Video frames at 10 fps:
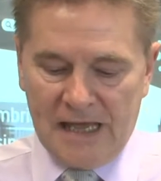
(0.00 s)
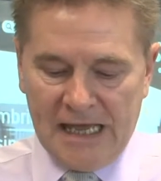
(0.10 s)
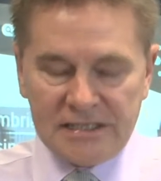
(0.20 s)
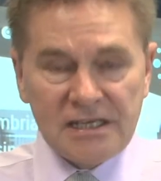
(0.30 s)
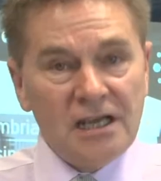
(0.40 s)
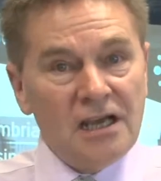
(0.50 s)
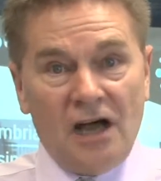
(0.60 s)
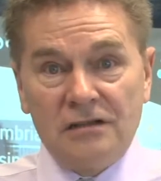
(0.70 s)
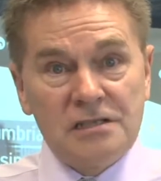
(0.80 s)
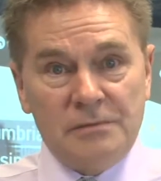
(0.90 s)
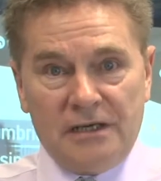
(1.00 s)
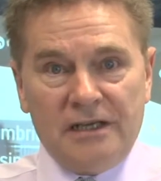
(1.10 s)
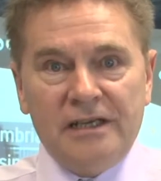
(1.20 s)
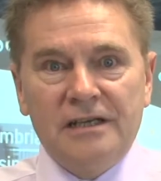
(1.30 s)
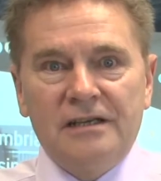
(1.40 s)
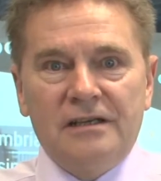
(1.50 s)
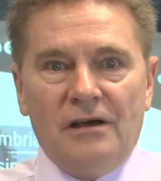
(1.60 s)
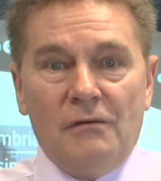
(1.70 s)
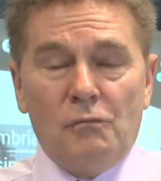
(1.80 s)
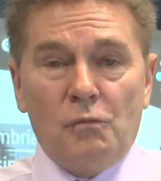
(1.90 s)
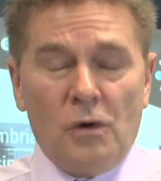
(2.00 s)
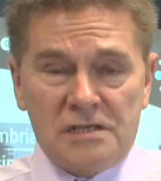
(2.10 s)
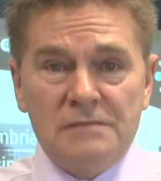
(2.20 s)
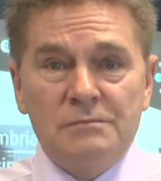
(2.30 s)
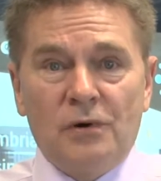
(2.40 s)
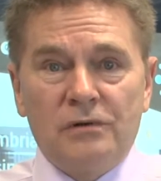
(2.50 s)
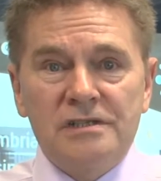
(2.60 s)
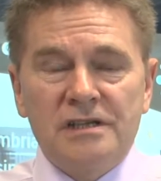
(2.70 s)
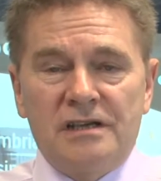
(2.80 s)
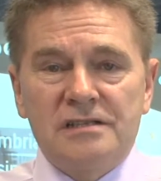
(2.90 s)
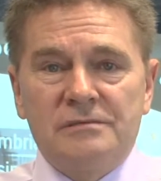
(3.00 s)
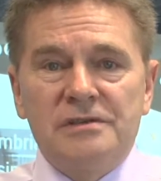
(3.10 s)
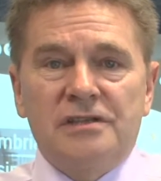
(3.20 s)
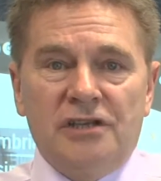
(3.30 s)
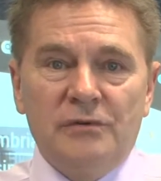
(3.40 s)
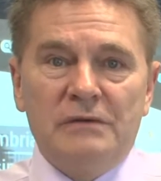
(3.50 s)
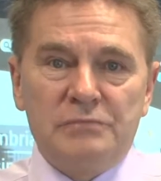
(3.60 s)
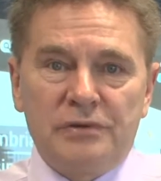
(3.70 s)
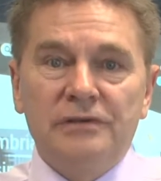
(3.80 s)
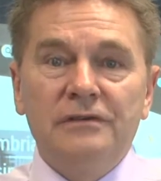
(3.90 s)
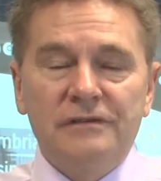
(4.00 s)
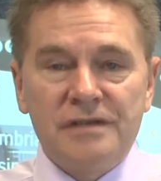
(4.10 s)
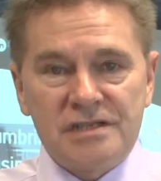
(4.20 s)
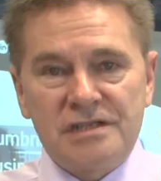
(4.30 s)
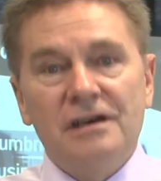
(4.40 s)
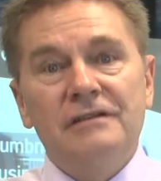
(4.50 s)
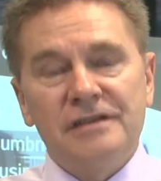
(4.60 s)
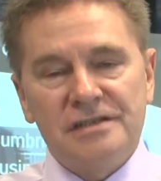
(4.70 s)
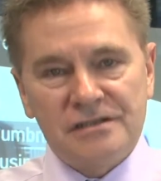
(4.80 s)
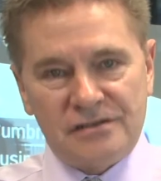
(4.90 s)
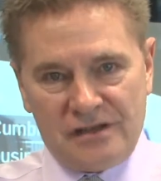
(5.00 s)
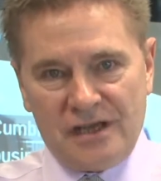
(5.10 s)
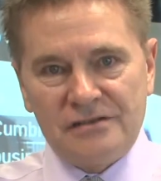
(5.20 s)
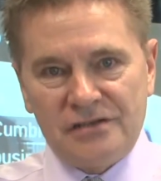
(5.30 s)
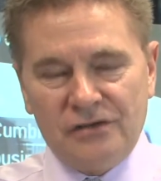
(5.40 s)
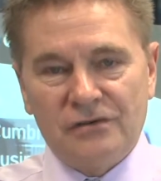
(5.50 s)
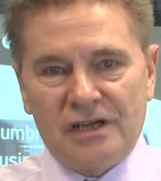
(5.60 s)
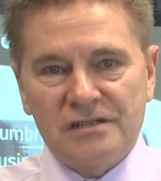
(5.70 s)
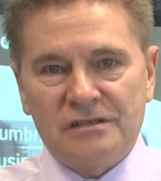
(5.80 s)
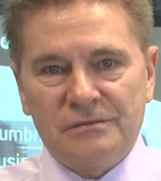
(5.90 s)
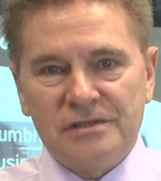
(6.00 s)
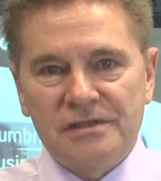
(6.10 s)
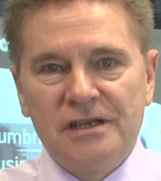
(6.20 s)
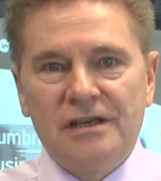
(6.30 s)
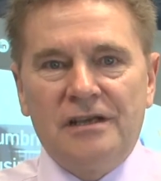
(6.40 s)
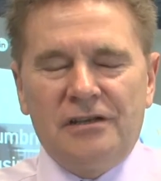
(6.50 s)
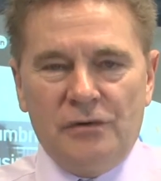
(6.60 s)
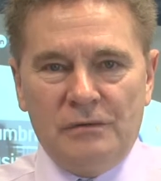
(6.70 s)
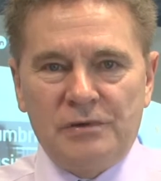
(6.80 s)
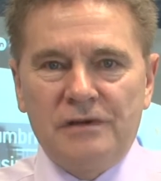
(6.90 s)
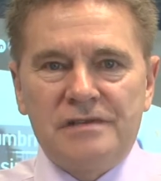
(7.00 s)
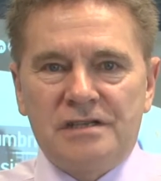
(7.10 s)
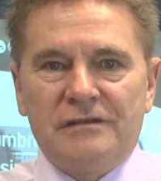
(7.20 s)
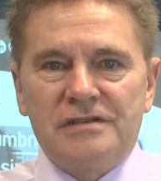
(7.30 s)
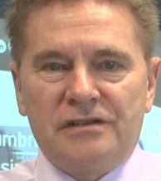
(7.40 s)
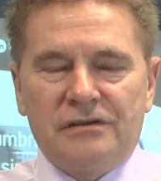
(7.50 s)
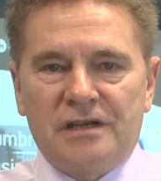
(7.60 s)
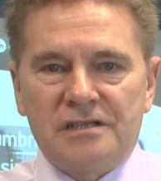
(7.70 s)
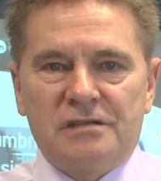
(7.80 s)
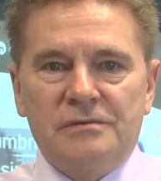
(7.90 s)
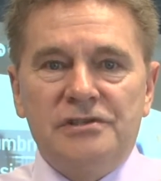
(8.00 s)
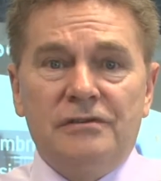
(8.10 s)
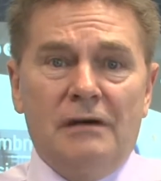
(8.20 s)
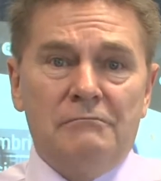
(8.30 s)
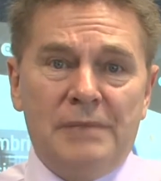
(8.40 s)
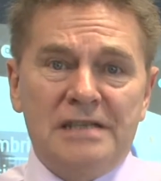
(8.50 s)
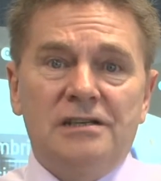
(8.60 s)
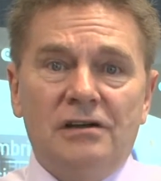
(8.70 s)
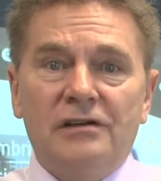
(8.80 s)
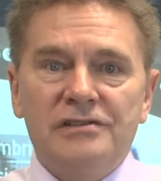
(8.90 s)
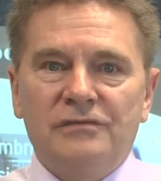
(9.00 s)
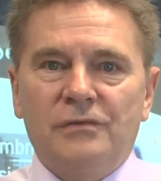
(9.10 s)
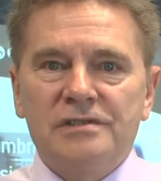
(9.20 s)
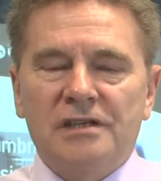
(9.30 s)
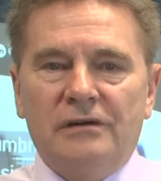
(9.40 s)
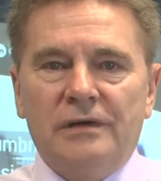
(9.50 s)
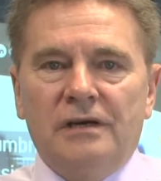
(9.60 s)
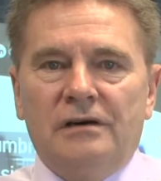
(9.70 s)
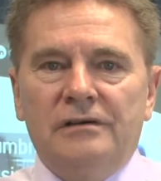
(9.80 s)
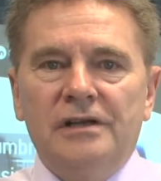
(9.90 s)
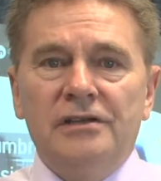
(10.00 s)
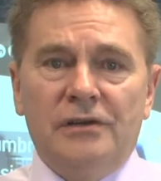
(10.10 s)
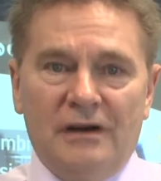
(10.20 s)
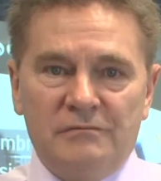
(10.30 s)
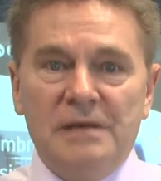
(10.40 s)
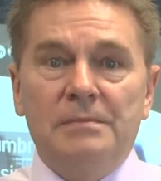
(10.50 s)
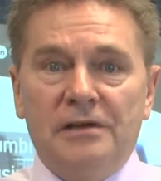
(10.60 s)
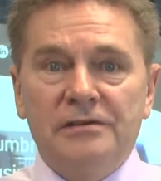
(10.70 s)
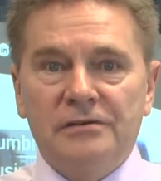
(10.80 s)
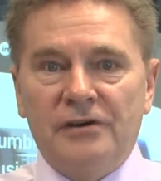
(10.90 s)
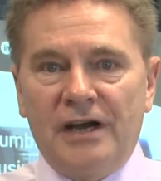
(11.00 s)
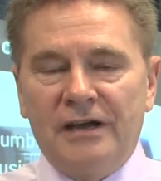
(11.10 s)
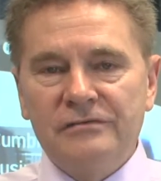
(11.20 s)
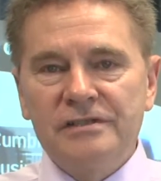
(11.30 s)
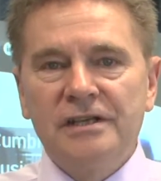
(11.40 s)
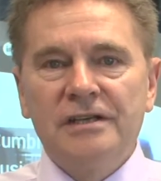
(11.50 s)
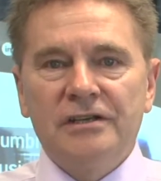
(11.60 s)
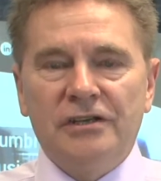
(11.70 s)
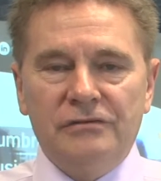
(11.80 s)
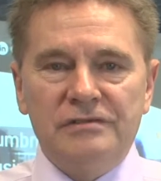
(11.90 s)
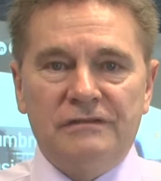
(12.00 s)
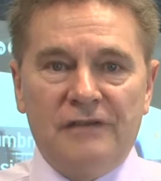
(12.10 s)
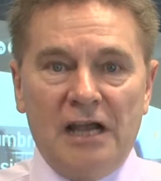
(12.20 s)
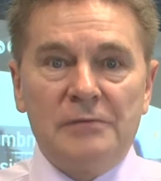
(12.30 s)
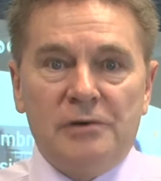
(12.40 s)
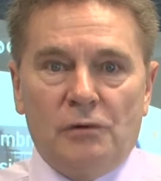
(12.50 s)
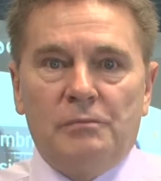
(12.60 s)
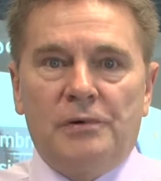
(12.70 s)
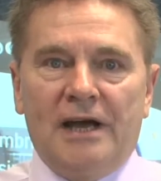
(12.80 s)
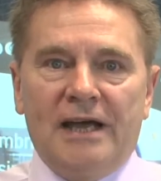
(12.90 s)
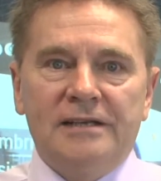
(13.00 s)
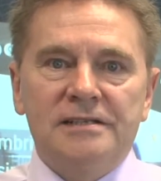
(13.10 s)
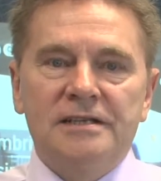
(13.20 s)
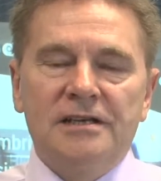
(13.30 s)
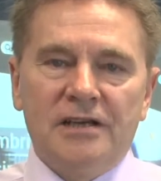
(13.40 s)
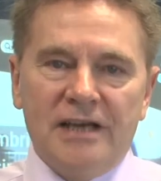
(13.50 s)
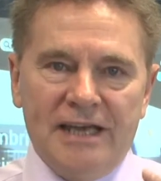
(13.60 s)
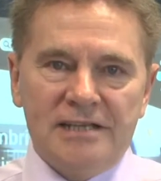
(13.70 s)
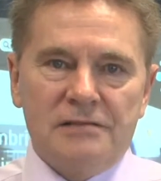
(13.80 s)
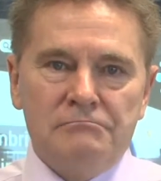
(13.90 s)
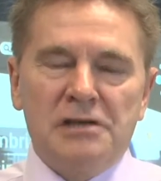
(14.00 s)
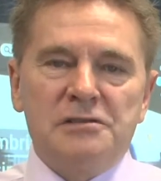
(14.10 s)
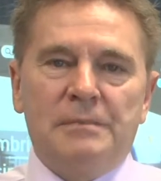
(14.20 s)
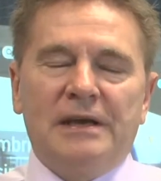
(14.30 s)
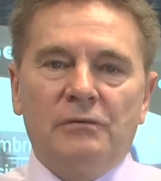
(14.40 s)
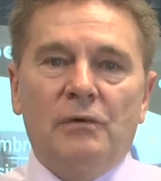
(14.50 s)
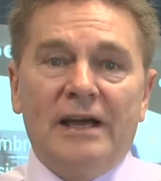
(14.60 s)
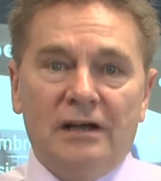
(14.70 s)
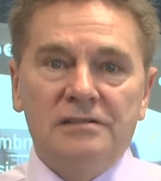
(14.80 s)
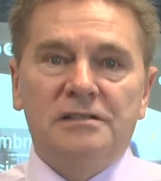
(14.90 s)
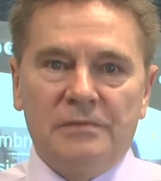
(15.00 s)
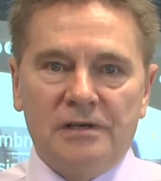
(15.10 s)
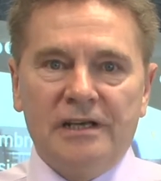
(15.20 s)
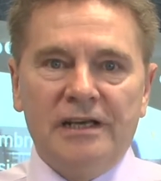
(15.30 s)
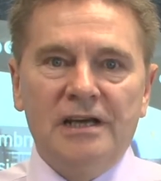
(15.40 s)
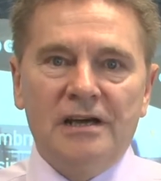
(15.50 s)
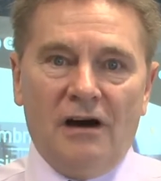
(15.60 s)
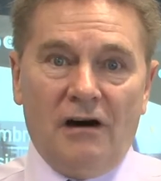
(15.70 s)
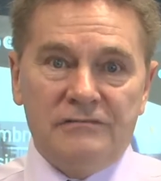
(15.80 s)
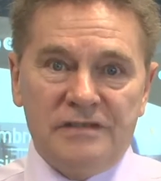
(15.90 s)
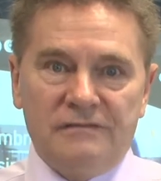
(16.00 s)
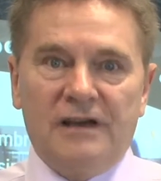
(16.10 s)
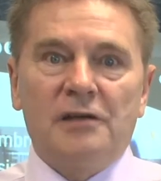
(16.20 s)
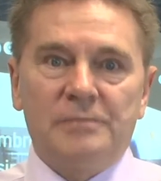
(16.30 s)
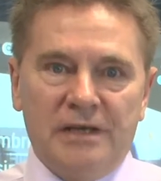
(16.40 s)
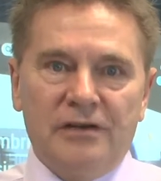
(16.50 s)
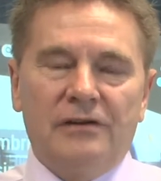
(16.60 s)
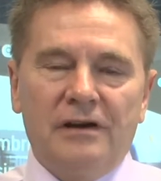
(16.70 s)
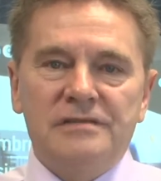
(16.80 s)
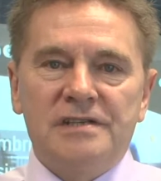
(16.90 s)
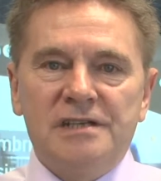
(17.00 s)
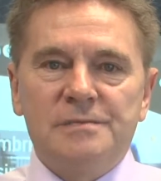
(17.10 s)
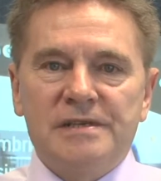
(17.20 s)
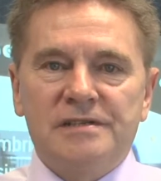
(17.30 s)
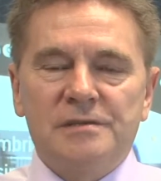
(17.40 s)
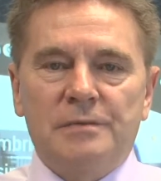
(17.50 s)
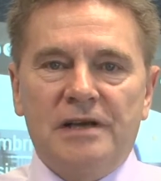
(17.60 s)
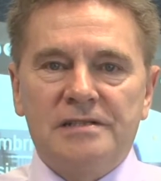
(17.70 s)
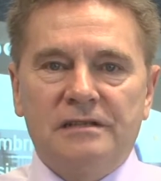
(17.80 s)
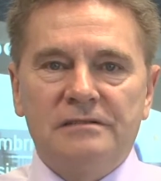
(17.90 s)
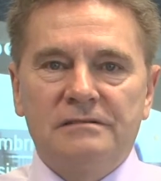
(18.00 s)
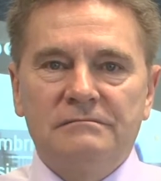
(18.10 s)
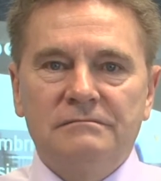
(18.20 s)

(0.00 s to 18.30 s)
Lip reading: And ultimately, what's important to customers? You improve the service to your customers. You improve the service to your customers, you get better knowledge of what's going on, you have people on the ground, you develop your brand. It is a much better way, ultimately, of developing your overseas business presence.